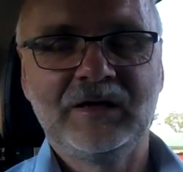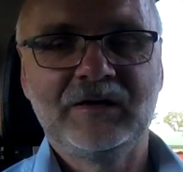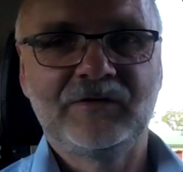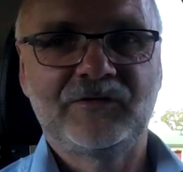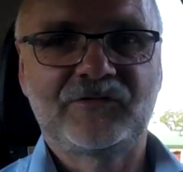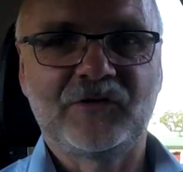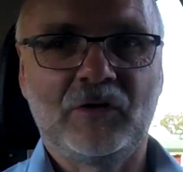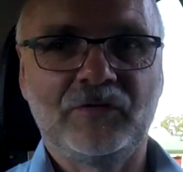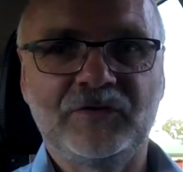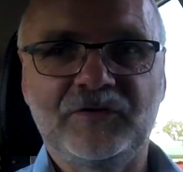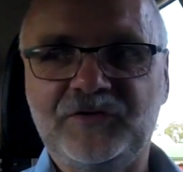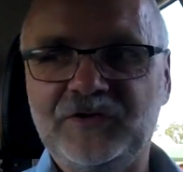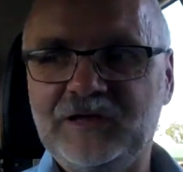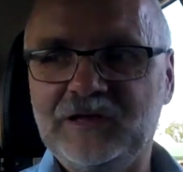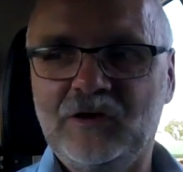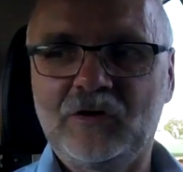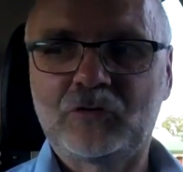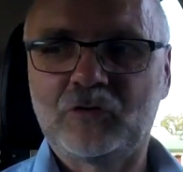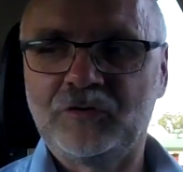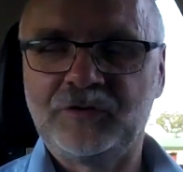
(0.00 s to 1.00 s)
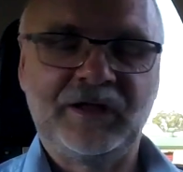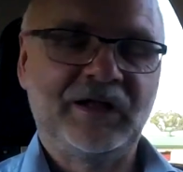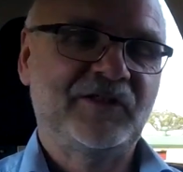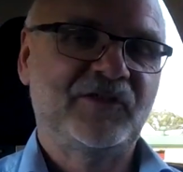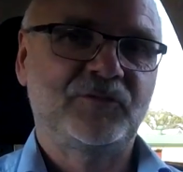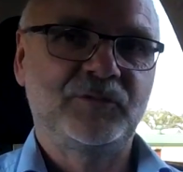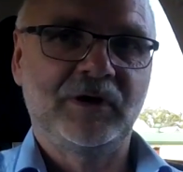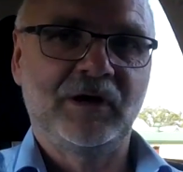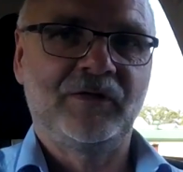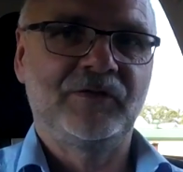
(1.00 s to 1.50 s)
So the dealer
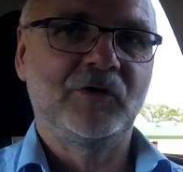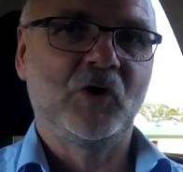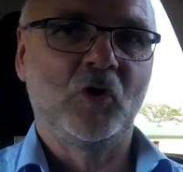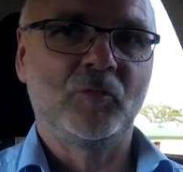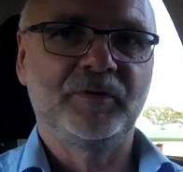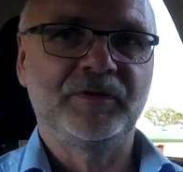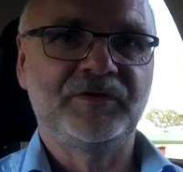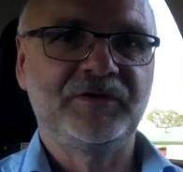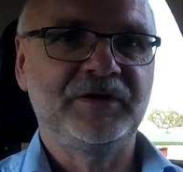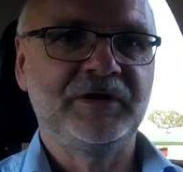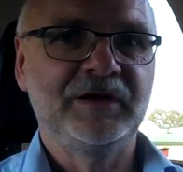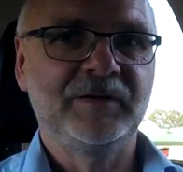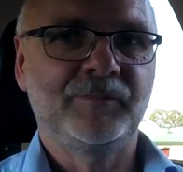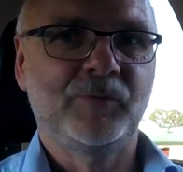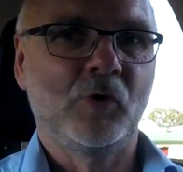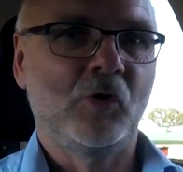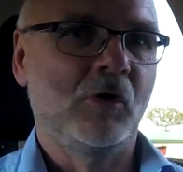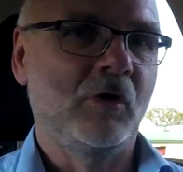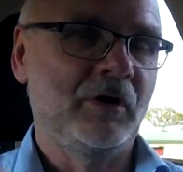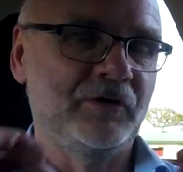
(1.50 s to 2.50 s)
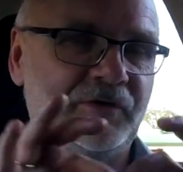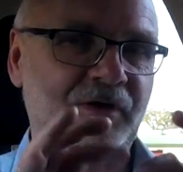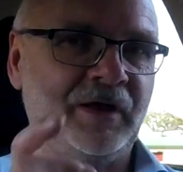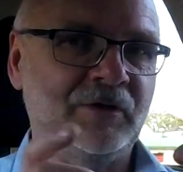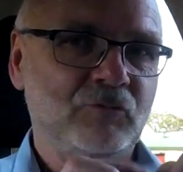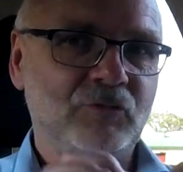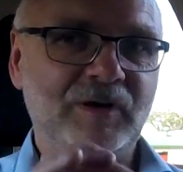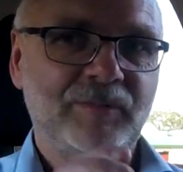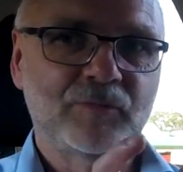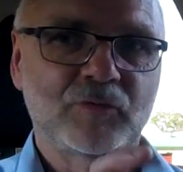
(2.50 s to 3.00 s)
connects via the OBD port
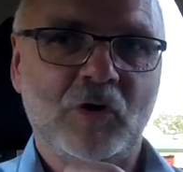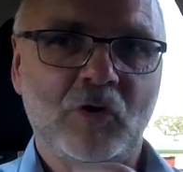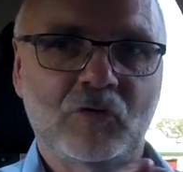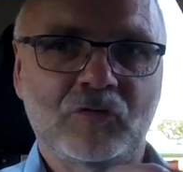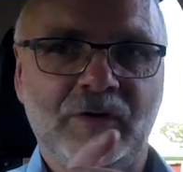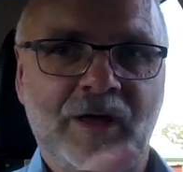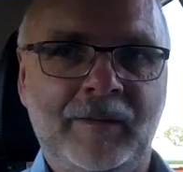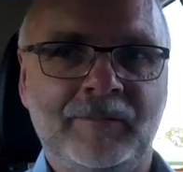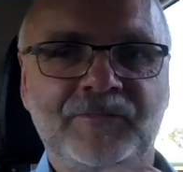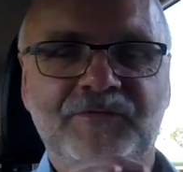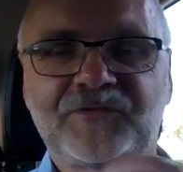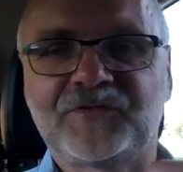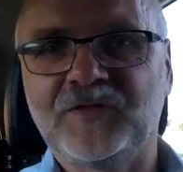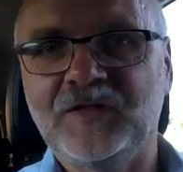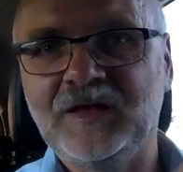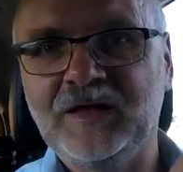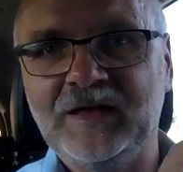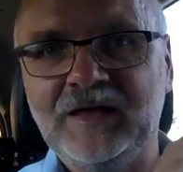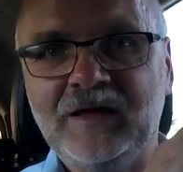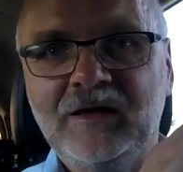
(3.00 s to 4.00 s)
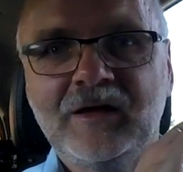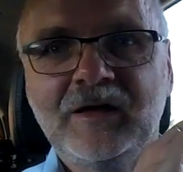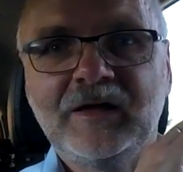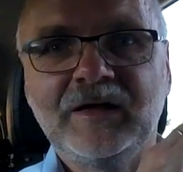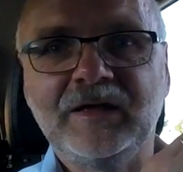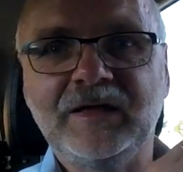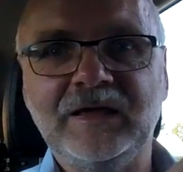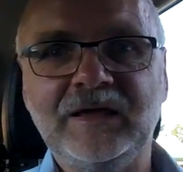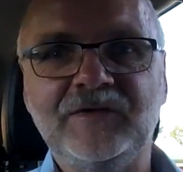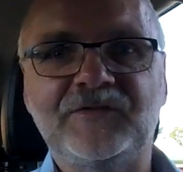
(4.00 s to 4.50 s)
and reprograms the
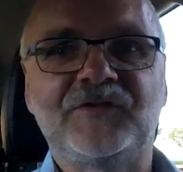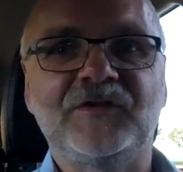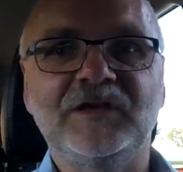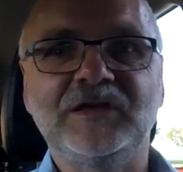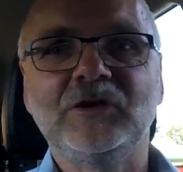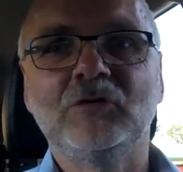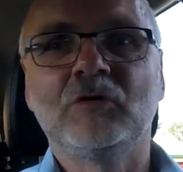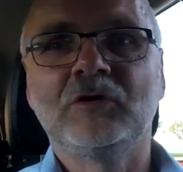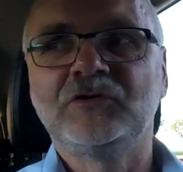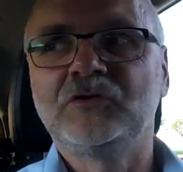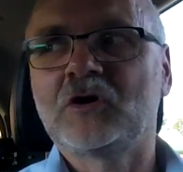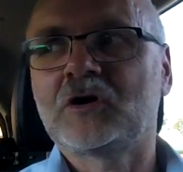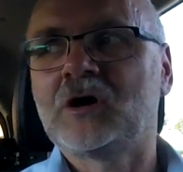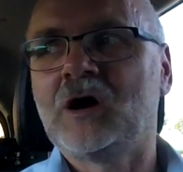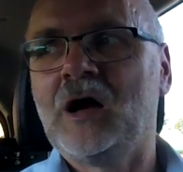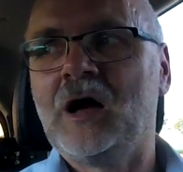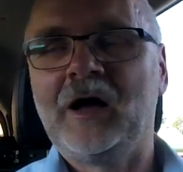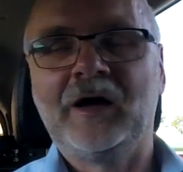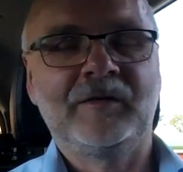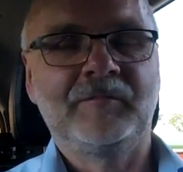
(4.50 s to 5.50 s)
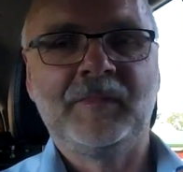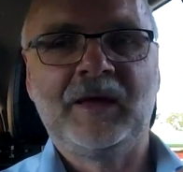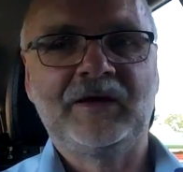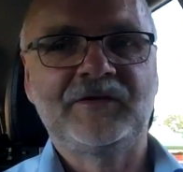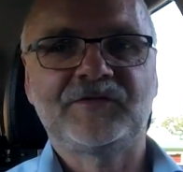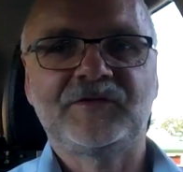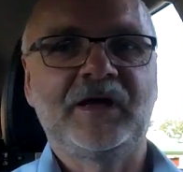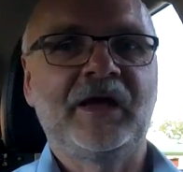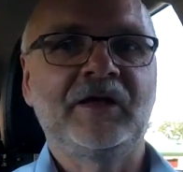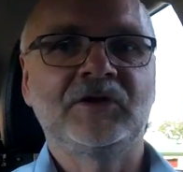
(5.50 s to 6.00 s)
ECU in your car and
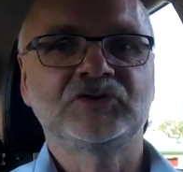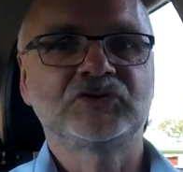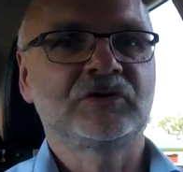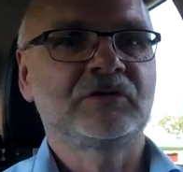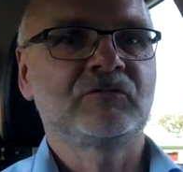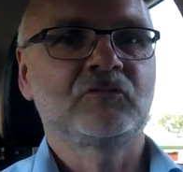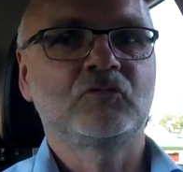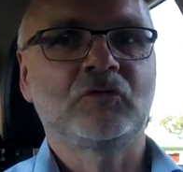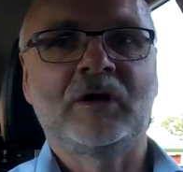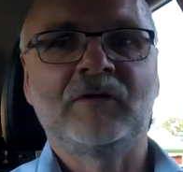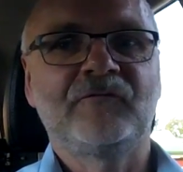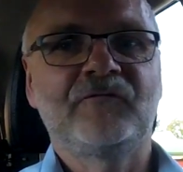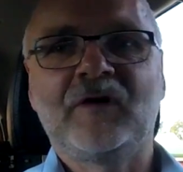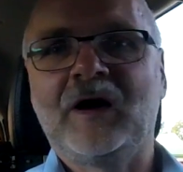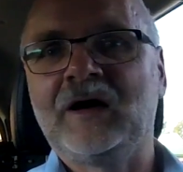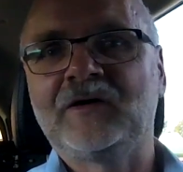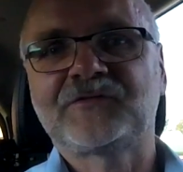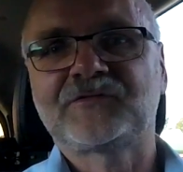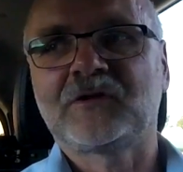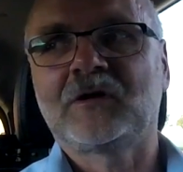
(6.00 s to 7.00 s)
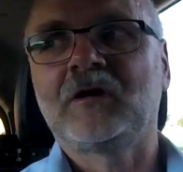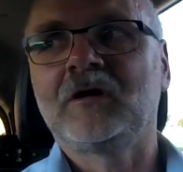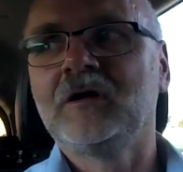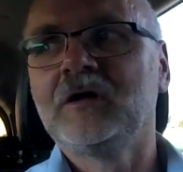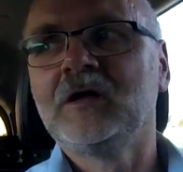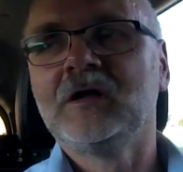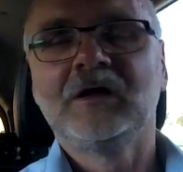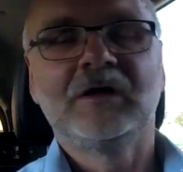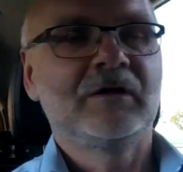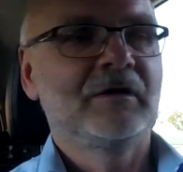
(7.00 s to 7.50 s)
makes the engine run faster,
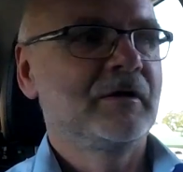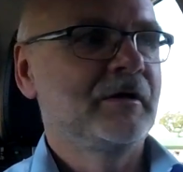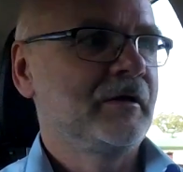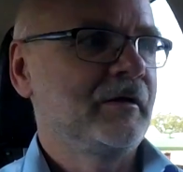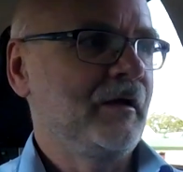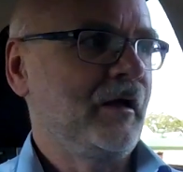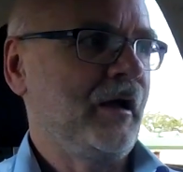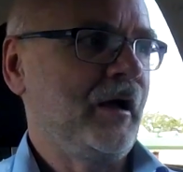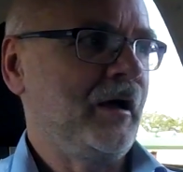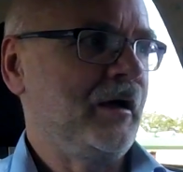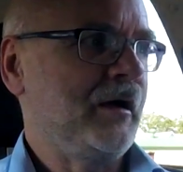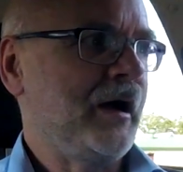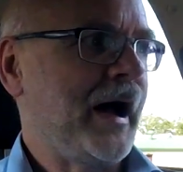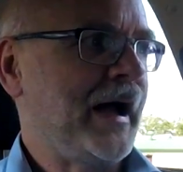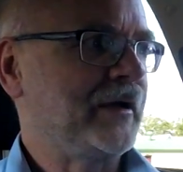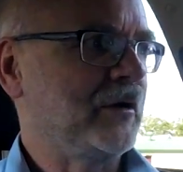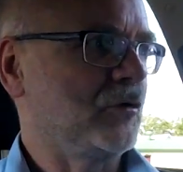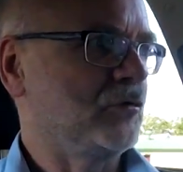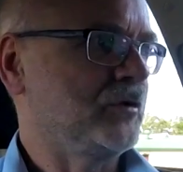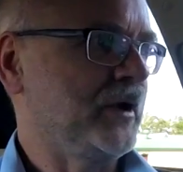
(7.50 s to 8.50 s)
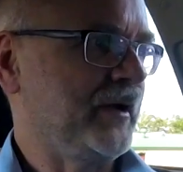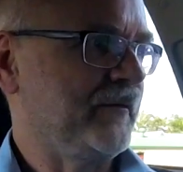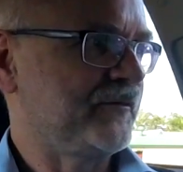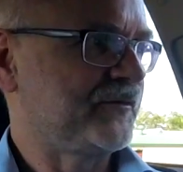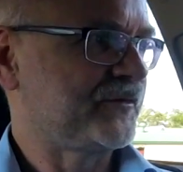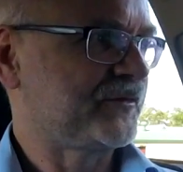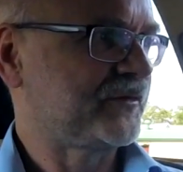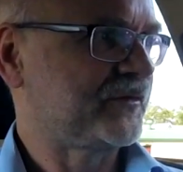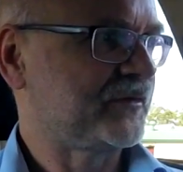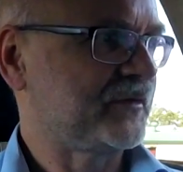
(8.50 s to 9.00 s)
higher
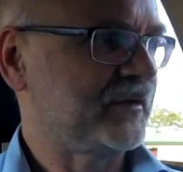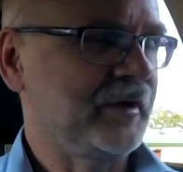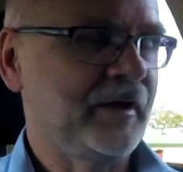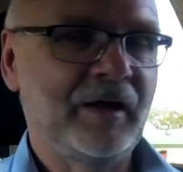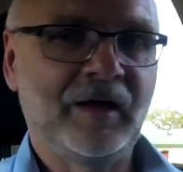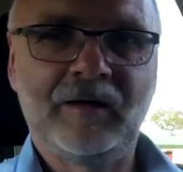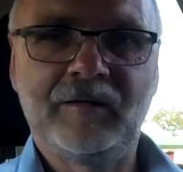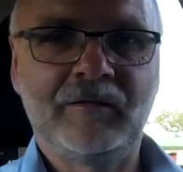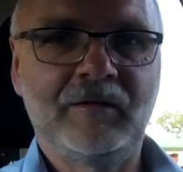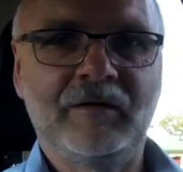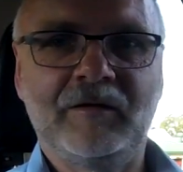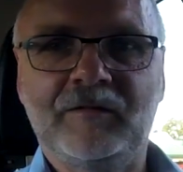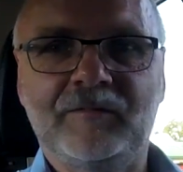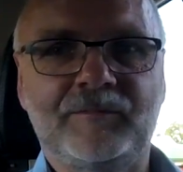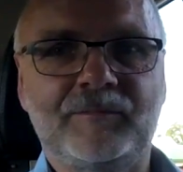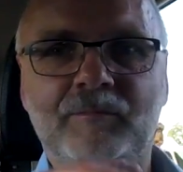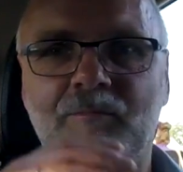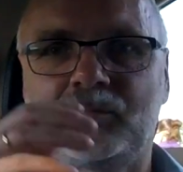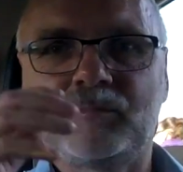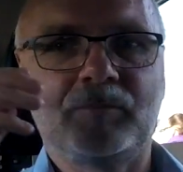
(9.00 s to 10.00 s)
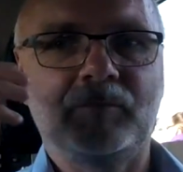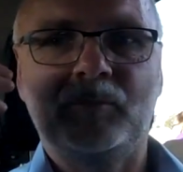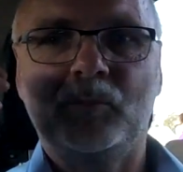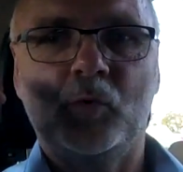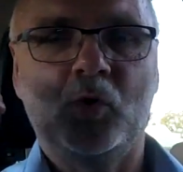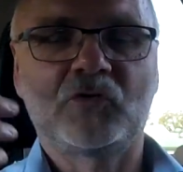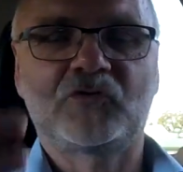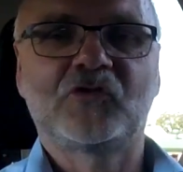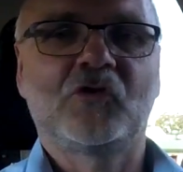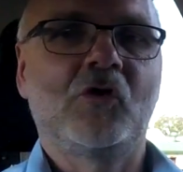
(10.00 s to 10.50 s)
revs,
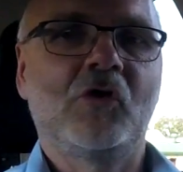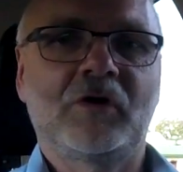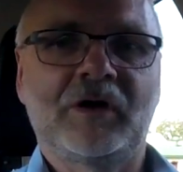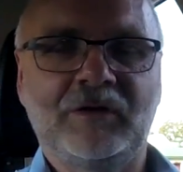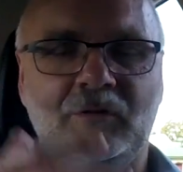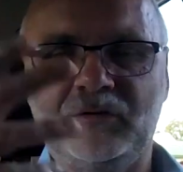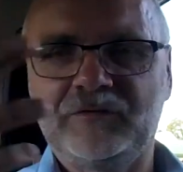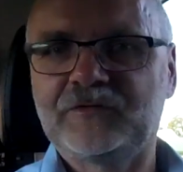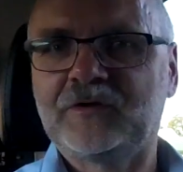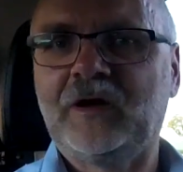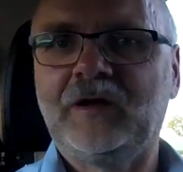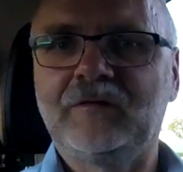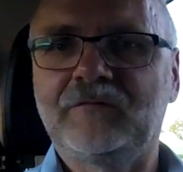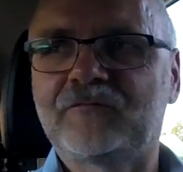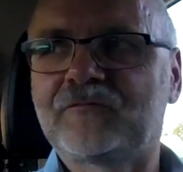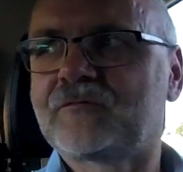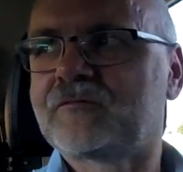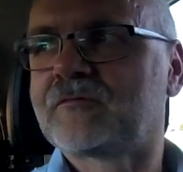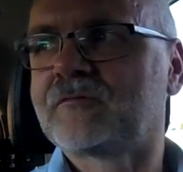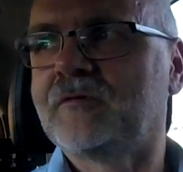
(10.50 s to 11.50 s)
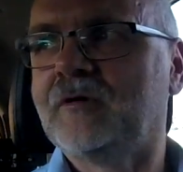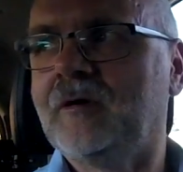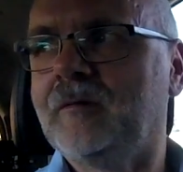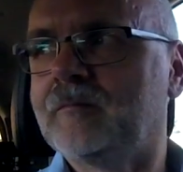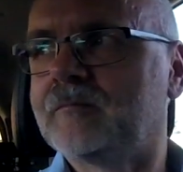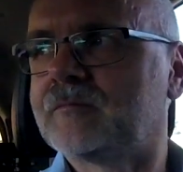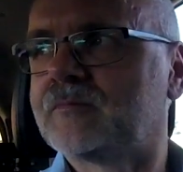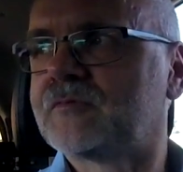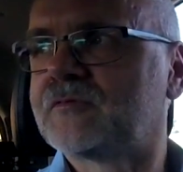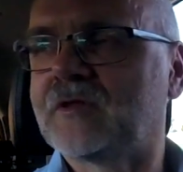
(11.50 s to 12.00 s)
more torque and all this kind of
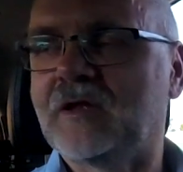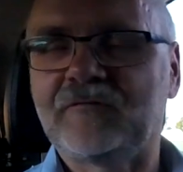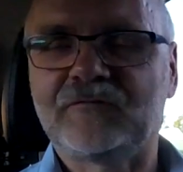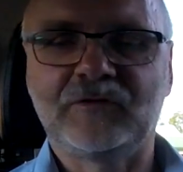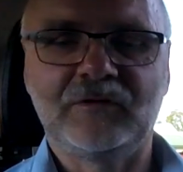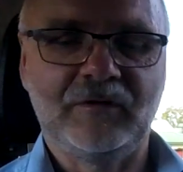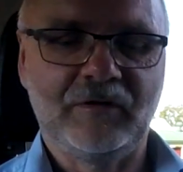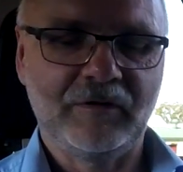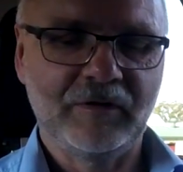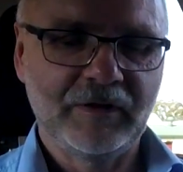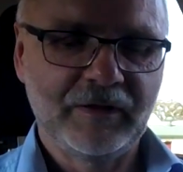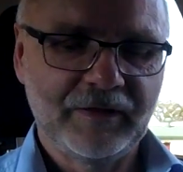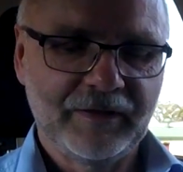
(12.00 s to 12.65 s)
stuff, you know.